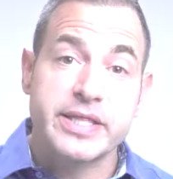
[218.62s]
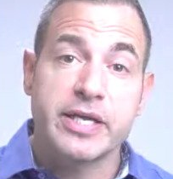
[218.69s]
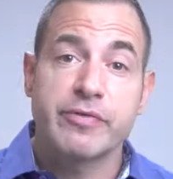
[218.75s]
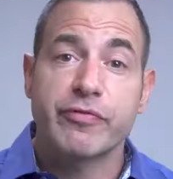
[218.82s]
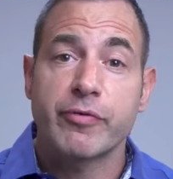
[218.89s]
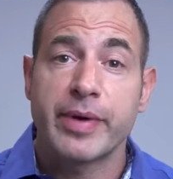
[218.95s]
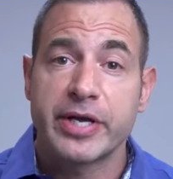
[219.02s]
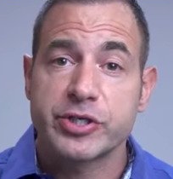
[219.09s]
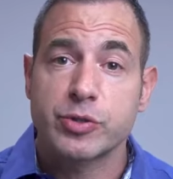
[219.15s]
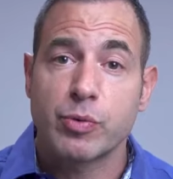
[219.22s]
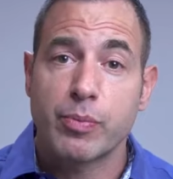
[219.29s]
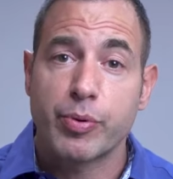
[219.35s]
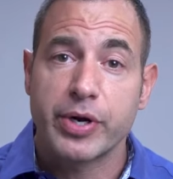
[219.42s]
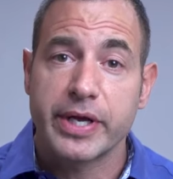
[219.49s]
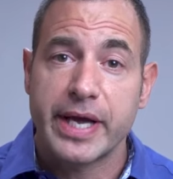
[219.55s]
the information we're
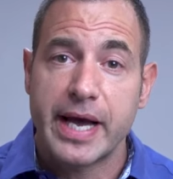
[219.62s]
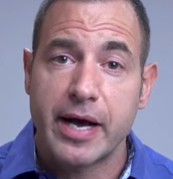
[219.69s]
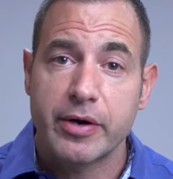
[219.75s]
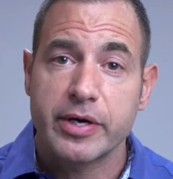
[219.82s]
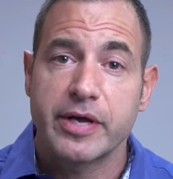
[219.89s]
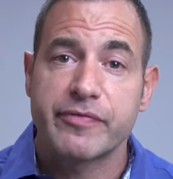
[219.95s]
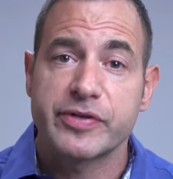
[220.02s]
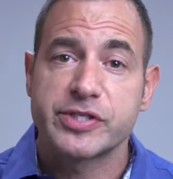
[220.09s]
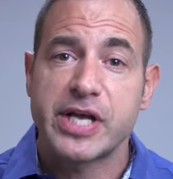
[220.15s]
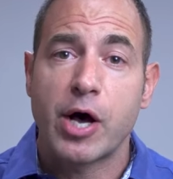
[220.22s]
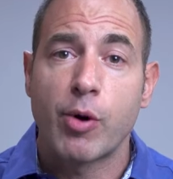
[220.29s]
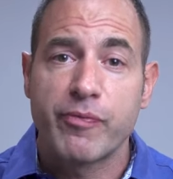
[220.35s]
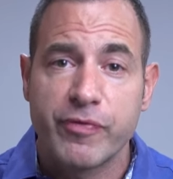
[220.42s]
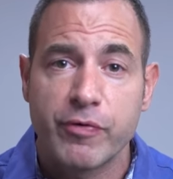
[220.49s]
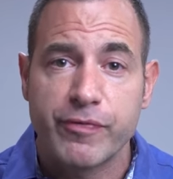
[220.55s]
putting out, if it's
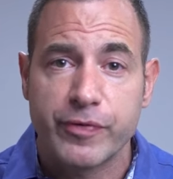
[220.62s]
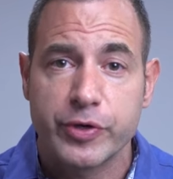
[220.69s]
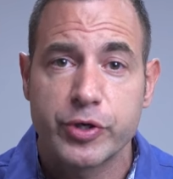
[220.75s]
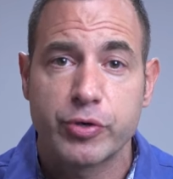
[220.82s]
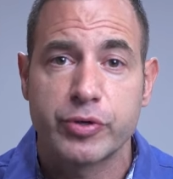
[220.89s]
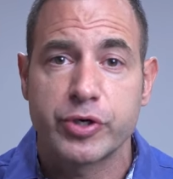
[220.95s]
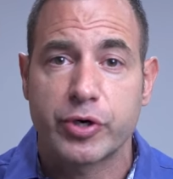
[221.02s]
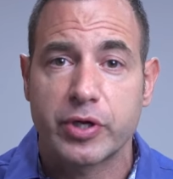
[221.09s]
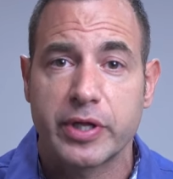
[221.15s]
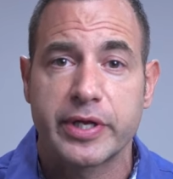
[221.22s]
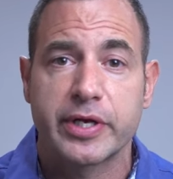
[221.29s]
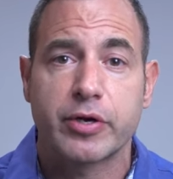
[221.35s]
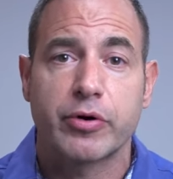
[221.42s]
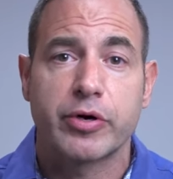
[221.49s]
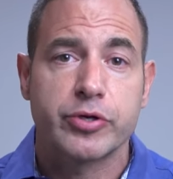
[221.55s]
helpful for you in your
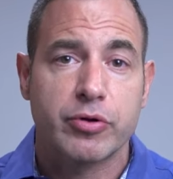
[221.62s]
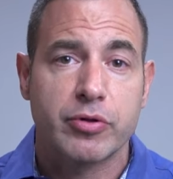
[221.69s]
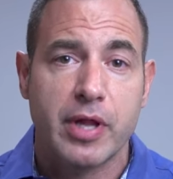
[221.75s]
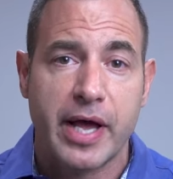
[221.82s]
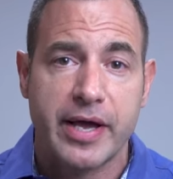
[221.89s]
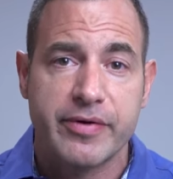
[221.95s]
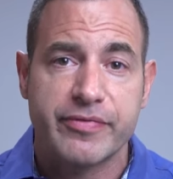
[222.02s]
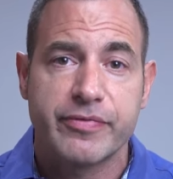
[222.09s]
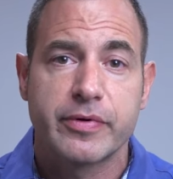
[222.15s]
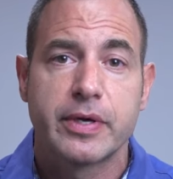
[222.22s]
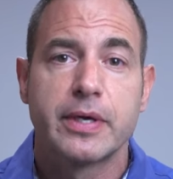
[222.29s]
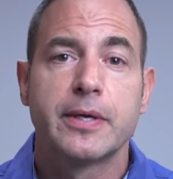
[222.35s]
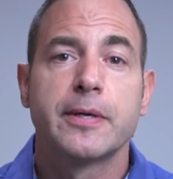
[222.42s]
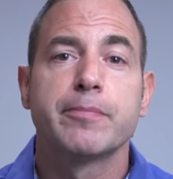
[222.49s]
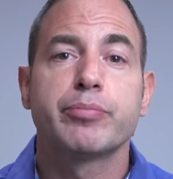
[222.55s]
clinic or in your life,
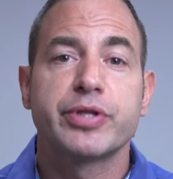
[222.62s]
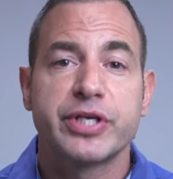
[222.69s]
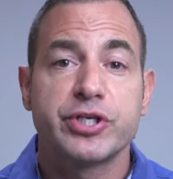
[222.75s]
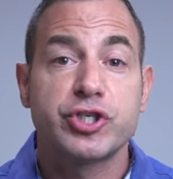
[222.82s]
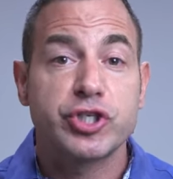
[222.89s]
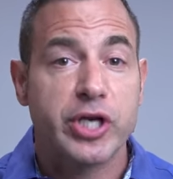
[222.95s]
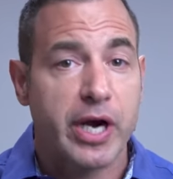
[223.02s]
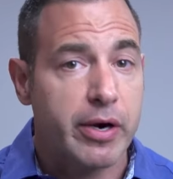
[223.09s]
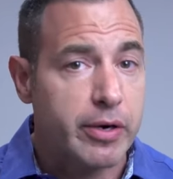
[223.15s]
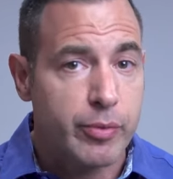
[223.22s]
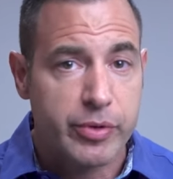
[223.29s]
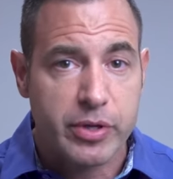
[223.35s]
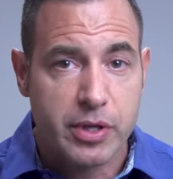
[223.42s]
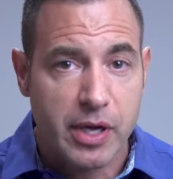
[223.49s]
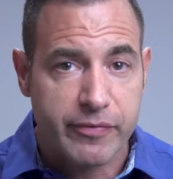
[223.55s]
please share it with
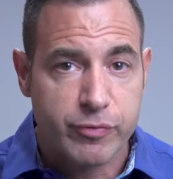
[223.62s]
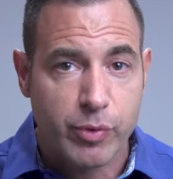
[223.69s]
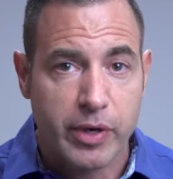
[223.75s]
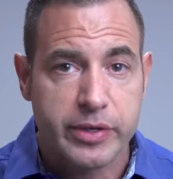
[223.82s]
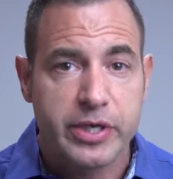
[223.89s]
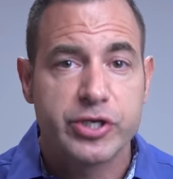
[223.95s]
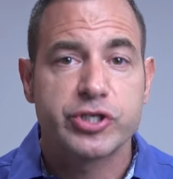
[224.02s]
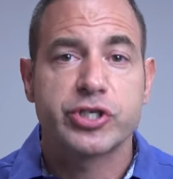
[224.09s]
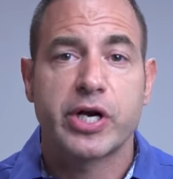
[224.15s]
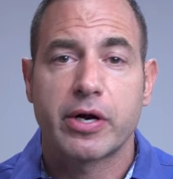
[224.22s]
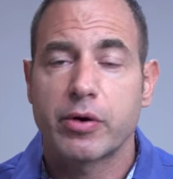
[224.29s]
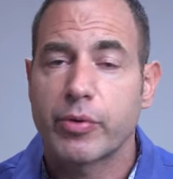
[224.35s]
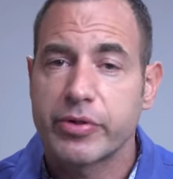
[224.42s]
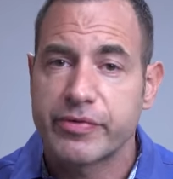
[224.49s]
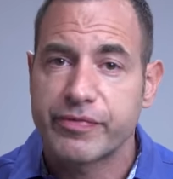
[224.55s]
a loved one, share it
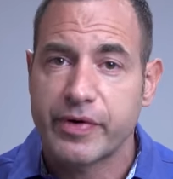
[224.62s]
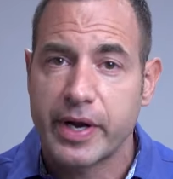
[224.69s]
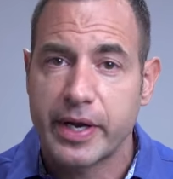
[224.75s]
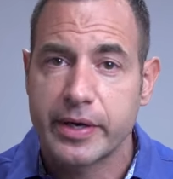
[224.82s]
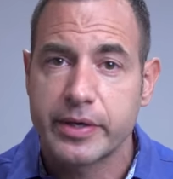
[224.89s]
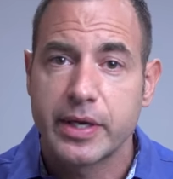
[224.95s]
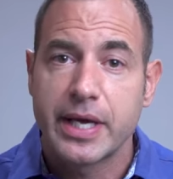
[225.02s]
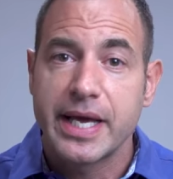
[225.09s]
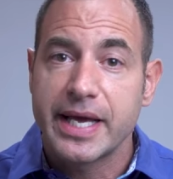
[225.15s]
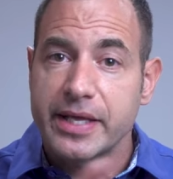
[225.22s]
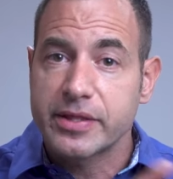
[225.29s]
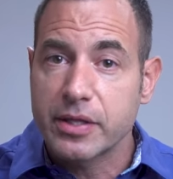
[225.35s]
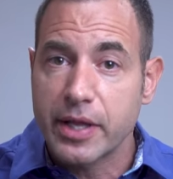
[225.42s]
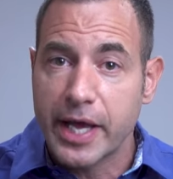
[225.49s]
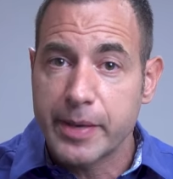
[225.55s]
with a friend, hit
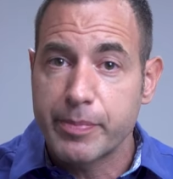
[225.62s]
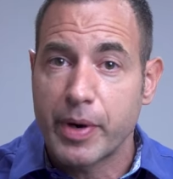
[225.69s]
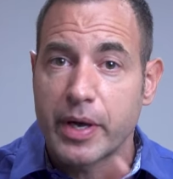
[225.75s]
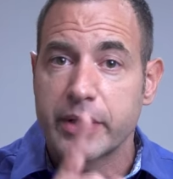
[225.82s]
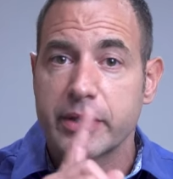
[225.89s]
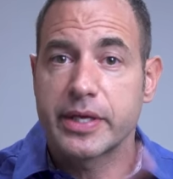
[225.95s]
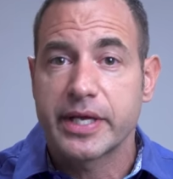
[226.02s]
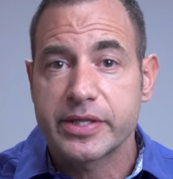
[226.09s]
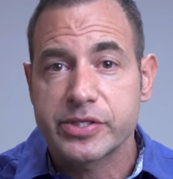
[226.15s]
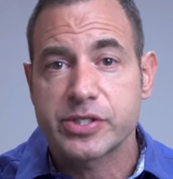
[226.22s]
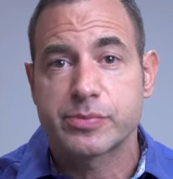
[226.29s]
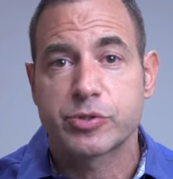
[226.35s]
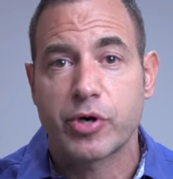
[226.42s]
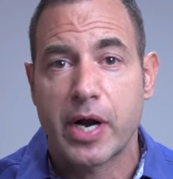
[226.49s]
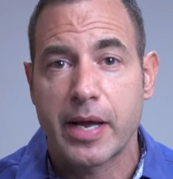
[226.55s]
the like button, hit the
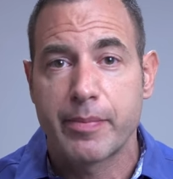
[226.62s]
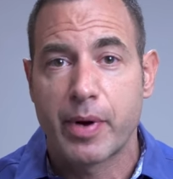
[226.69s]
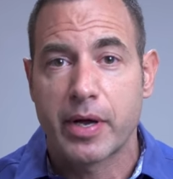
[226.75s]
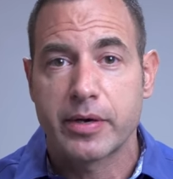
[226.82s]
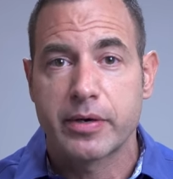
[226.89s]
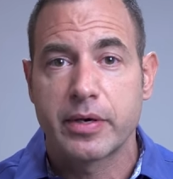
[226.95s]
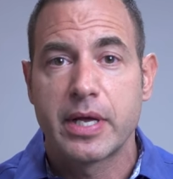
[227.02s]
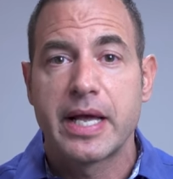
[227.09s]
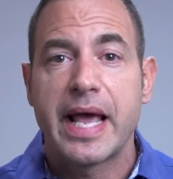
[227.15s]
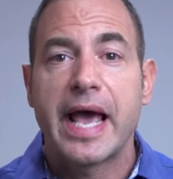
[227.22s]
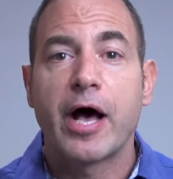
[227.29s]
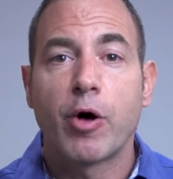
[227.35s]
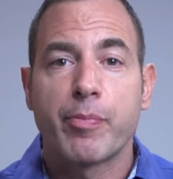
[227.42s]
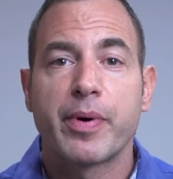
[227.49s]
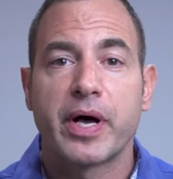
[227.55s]
subscribe button,
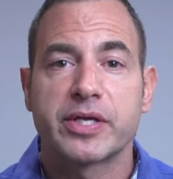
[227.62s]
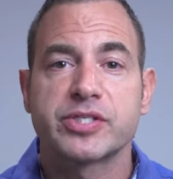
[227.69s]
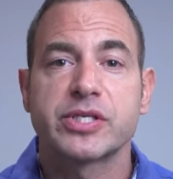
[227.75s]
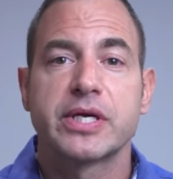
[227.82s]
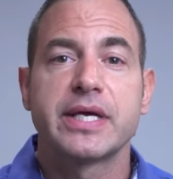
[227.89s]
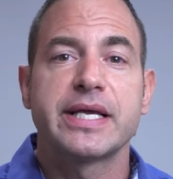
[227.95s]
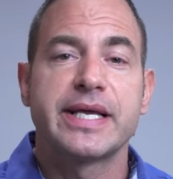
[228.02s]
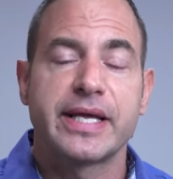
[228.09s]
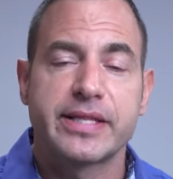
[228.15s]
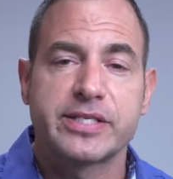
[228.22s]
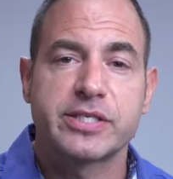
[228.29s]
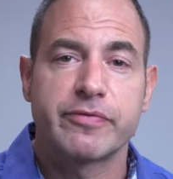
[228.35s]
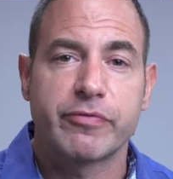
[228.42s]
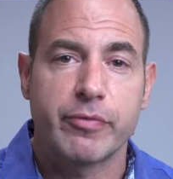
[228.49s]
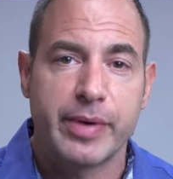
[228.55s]
help us get this
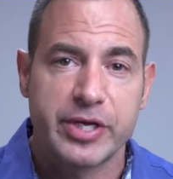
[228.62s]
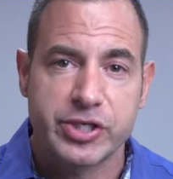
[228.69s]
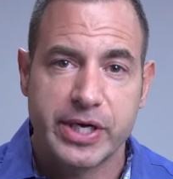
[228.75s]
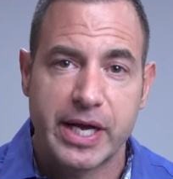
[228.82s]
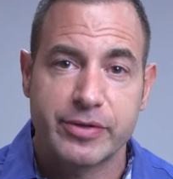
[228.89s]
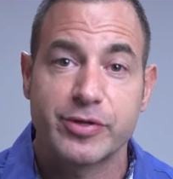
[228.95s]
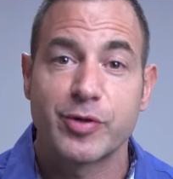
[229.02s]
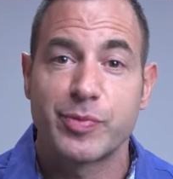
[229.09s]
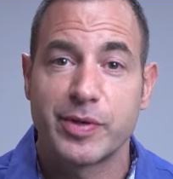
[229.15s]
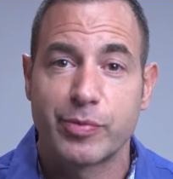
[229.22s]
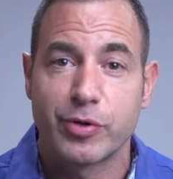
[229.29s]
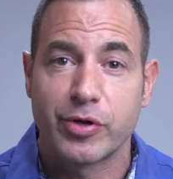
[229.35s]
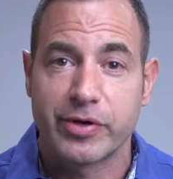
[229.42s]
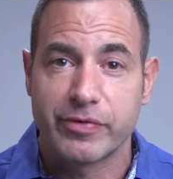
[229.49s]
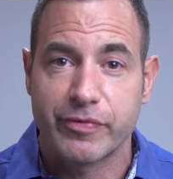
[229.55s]
information out to the people
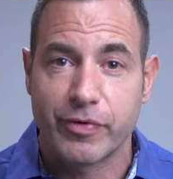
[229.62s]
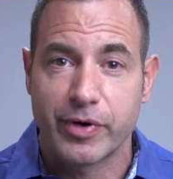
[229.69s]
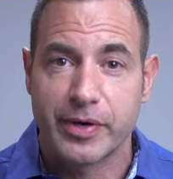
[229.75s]
looking for